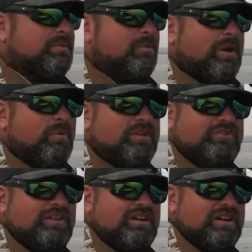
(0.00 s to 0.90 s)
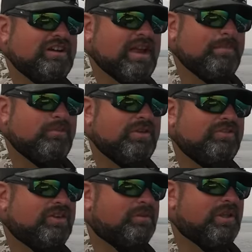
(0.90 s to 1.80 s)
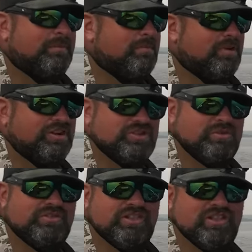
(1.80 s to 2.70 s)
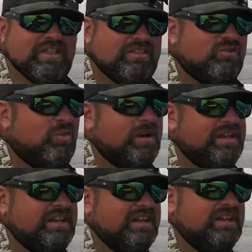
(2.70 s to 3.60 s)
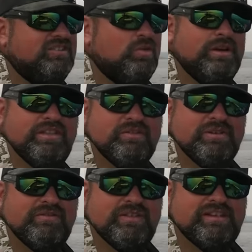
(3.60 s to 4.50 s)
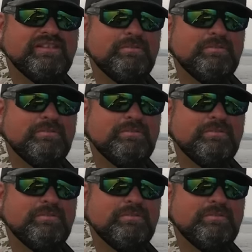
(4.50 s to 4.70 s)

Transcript: remember what I was for in depth when I started to reel up. I'm pretty sure I was still in that 20 to 23 feet